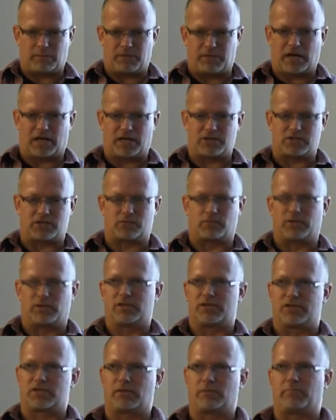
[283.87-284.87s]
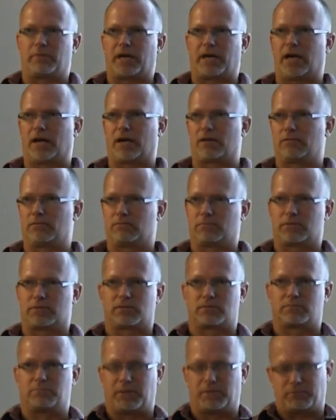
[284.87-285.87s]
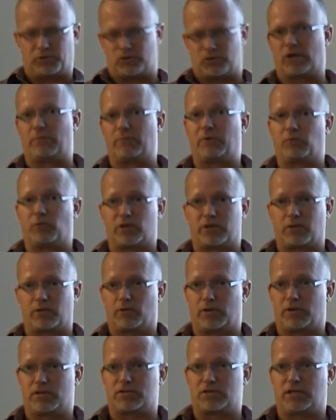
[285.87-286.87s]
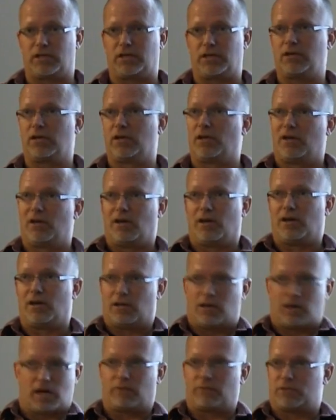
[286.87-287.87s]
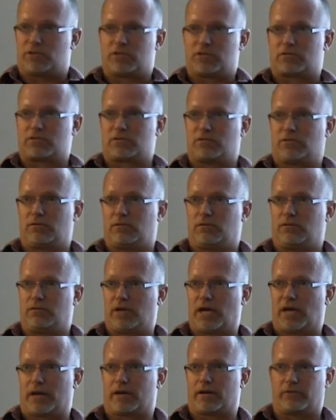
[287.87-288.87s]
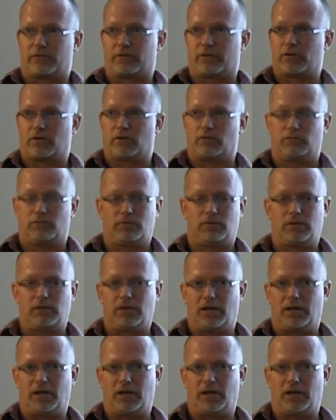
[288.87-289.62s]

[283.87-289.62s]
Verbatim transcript: I mean, I just wanted to sit back, people tell me what they wanted to see, and then I would just knock out the code.